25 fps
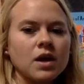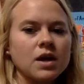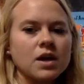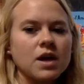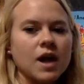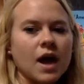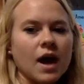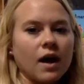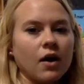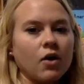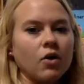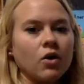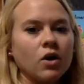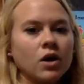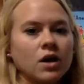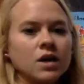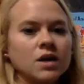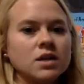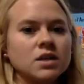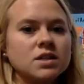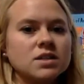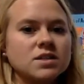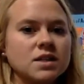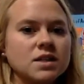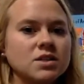Now,
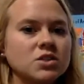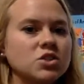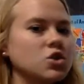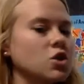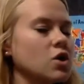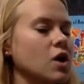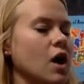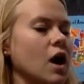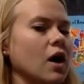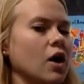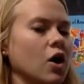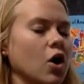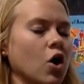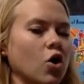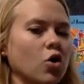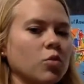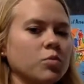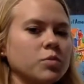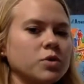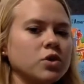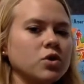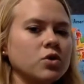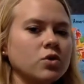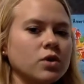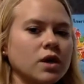since you're at
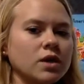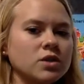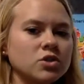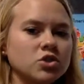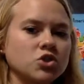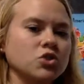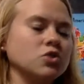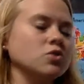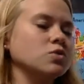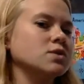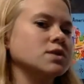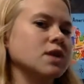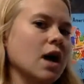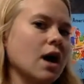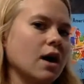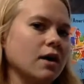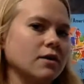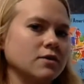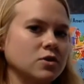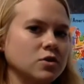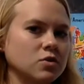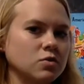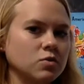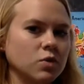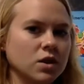home, you can choose how
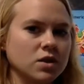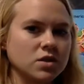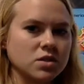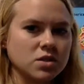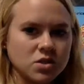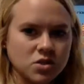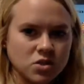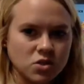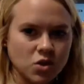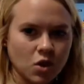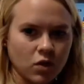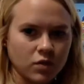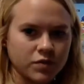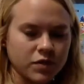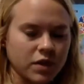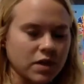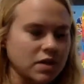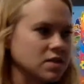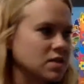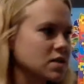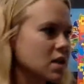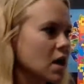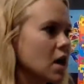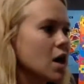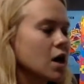you want to solve
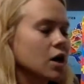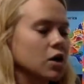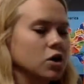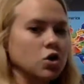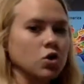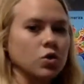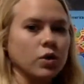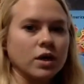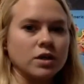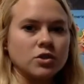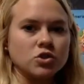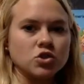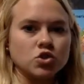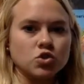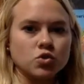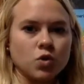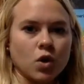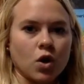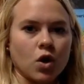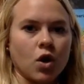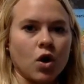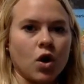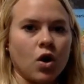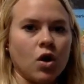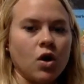this. You can
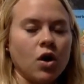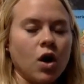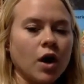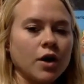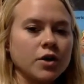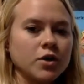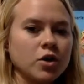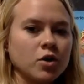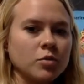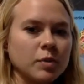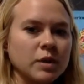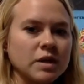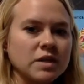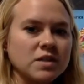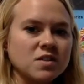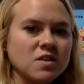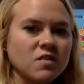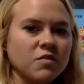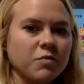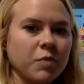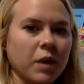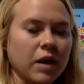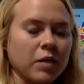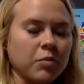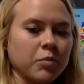draw on your piece
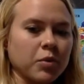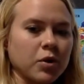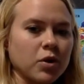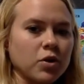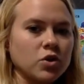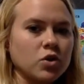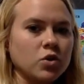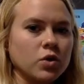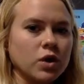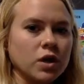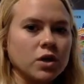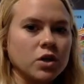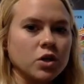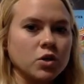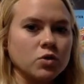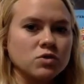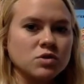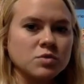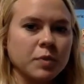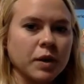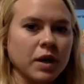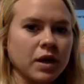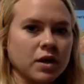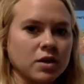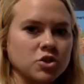of paper, you can
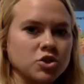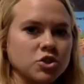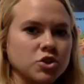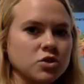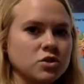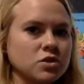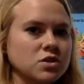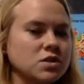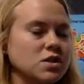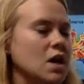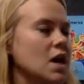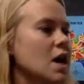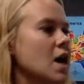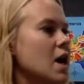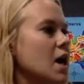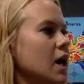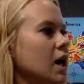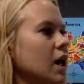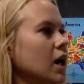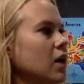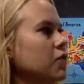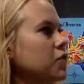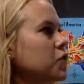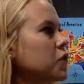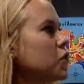use pictures.
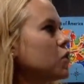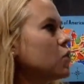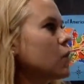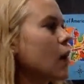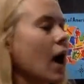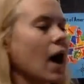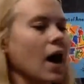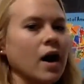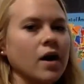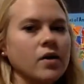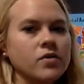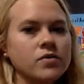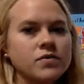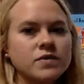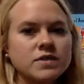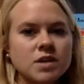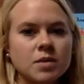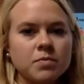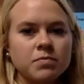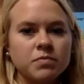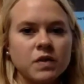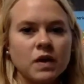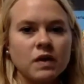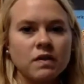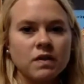If you have
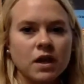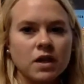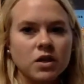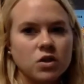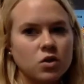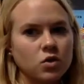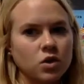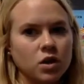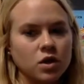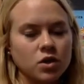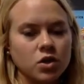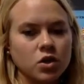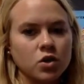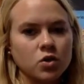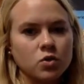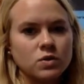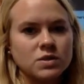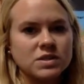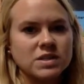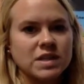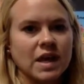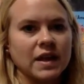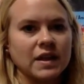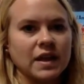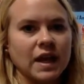something that you could
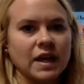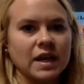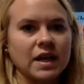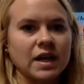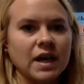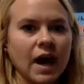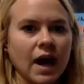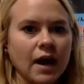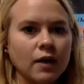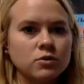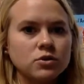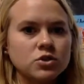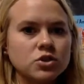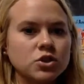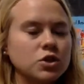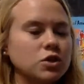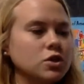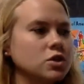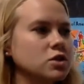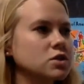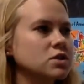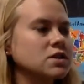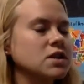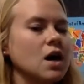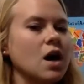use like
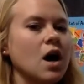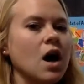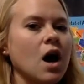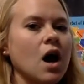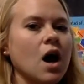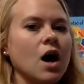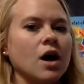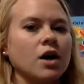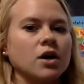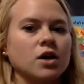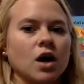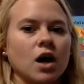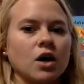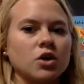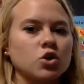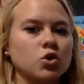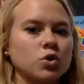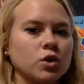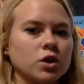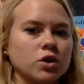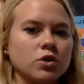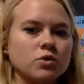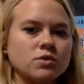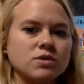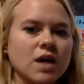counters, you
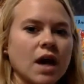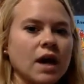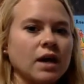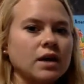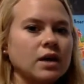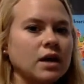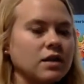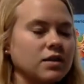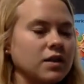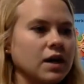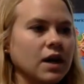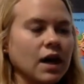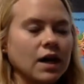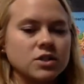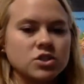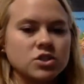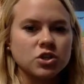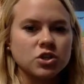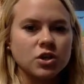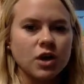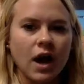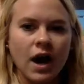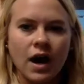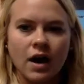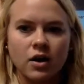could use anything
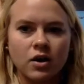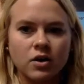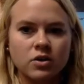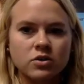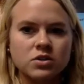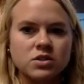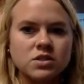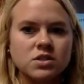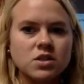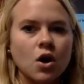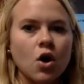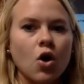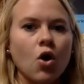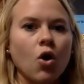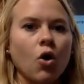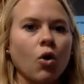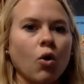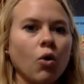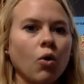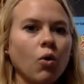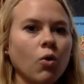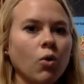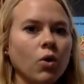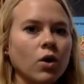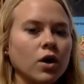your house,
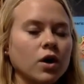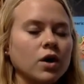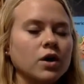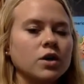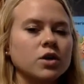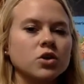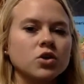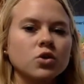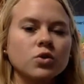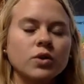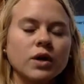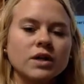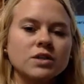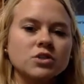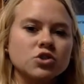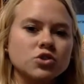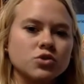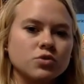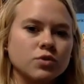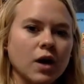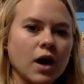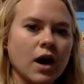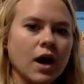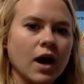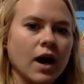or you can
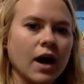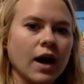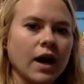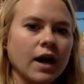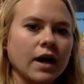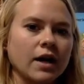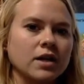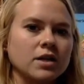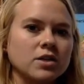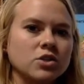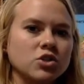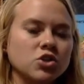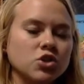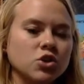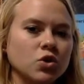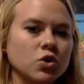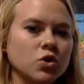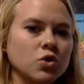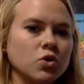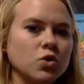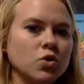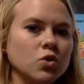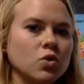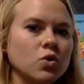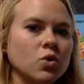try
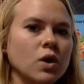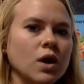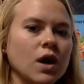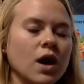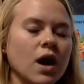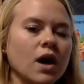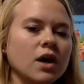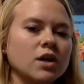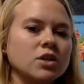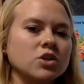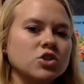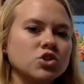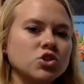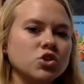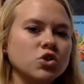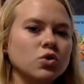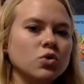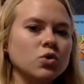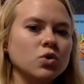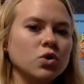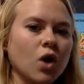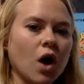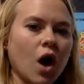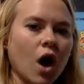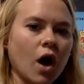to
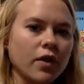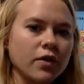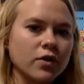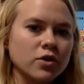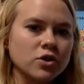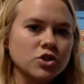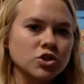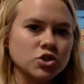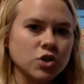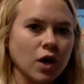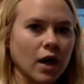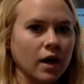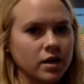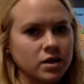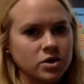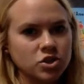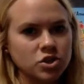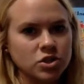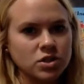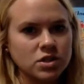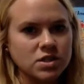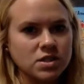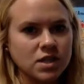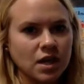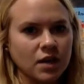do other
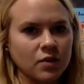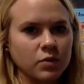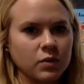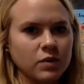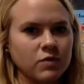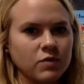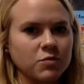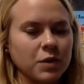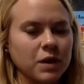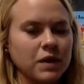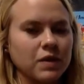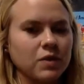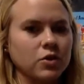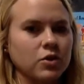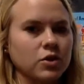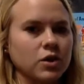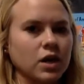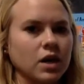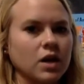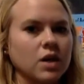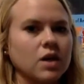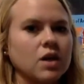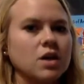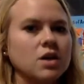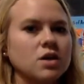strategies that we've been learning.